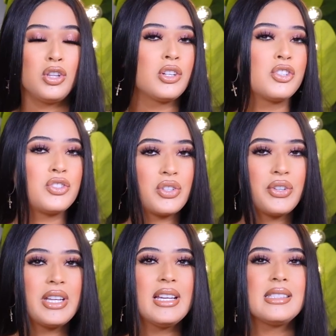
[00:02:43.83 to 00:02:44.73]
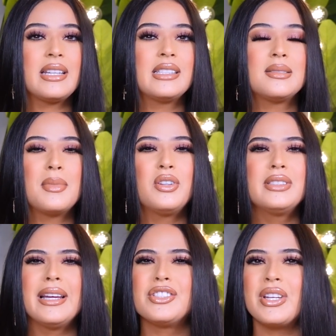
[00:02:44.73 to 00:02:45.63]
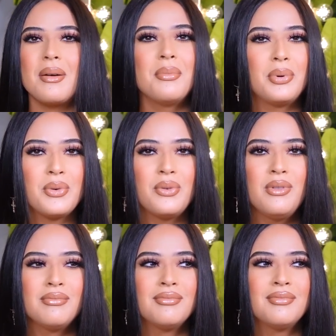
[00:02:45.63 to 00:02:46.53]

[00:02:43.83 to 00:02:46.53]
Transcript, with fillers: luxurious and it smells like shampoo